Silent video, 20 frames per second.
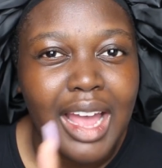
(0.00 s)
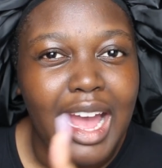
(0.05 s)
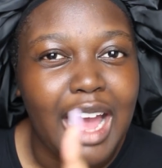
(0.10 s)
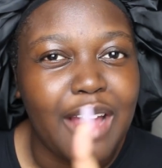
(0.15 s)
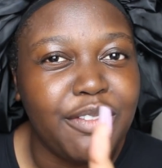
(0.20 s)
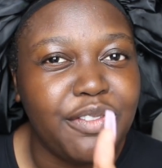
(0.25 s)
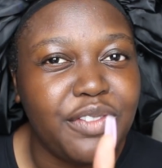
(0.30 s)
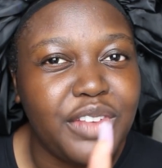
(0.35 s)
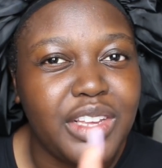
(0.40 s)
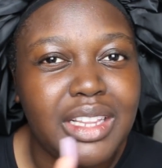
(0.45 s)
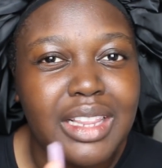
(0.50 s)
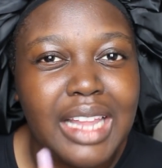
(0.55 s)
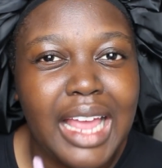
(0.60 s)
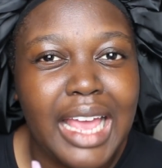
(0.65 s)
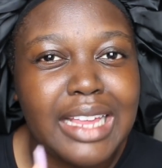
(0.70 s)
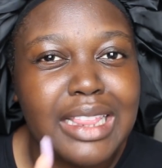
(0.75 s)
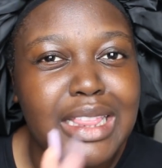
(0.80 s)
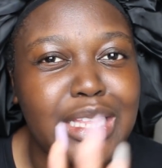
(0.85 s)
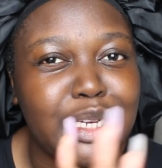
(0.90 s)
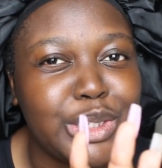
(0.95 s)
I feel
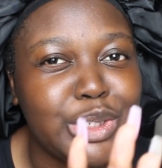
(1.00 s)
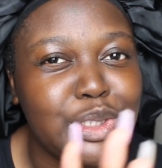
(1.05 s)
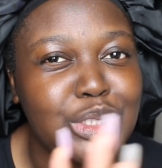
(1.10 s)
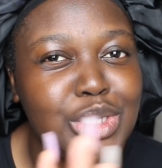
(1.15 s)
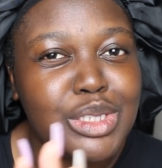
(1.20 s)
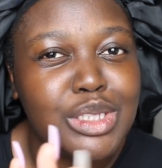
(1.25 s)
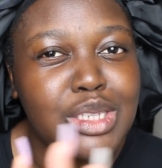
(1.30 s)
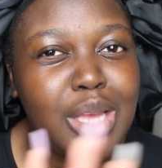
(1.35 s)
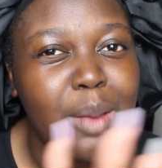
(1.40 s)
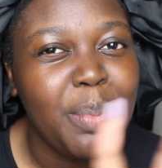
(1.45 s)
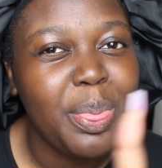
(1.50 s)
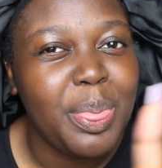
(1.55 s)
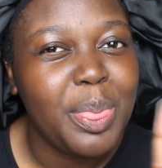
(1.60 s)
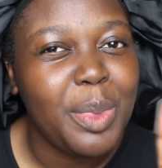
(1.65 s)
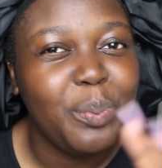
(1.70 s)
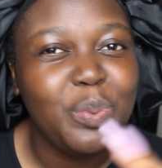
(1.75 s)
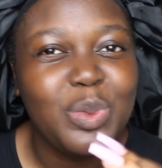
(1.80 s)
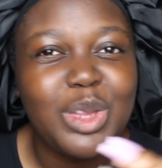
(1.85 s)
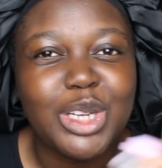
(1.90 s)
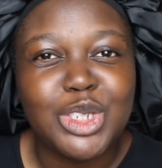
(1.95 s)
like there's some
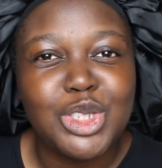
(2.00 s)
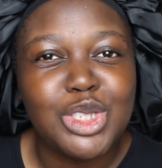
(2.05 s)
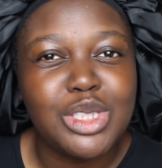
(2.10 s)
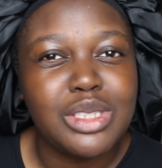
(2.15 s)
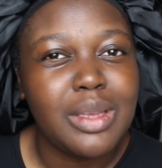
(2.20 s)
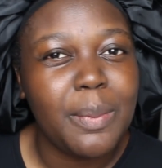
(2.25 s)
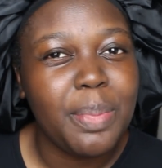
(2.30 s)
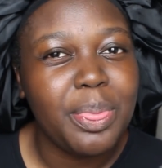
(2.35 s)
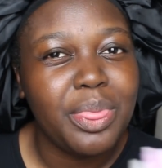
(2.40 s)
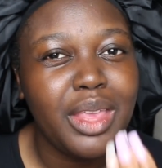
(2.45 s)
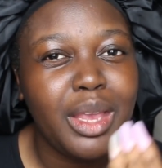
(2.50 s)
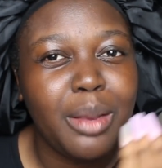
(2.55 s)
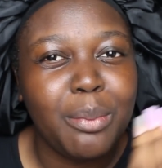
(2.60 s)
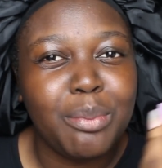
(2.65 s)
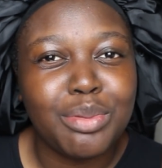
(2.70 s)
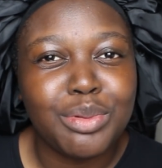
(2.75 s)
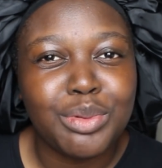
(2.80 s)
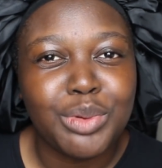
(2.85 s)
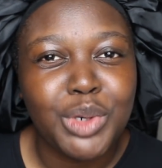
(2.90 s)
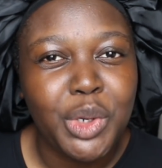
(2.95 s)
there's
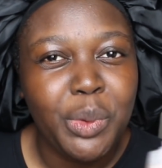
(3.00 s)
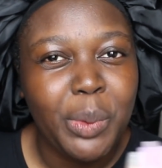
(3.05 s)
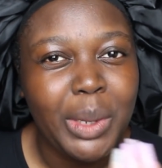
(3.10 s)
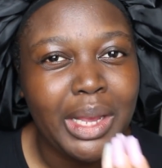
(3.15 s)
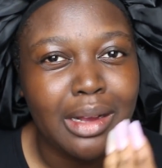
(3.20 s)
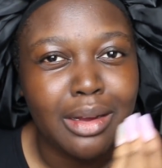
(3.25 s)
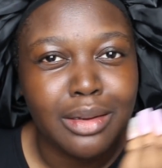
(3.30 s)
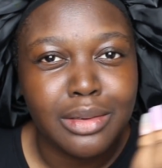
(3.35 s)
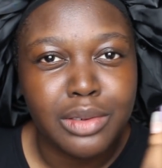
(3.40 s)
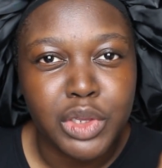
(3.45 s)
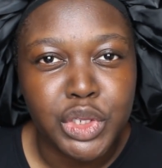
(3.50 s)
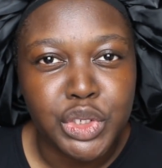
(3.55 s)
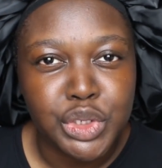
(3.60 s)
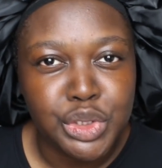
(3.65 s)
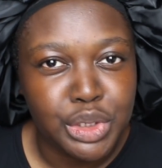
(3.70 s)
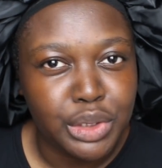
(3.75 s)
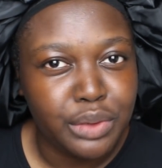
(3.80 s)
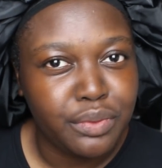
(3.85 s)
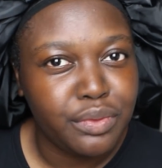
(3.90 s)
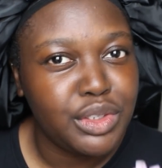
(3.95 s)
something brewing under the
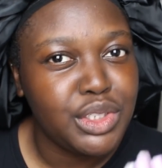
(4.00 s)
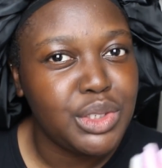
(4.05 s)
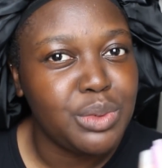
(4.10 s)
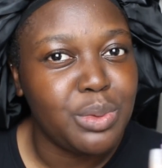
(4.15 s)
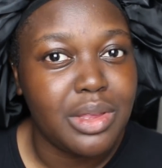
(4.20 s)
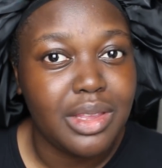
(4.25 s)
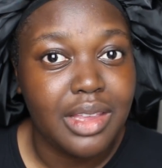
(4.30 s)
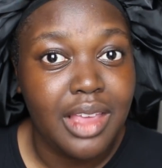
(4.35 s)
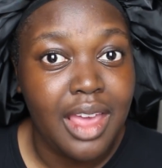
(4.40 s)
surface with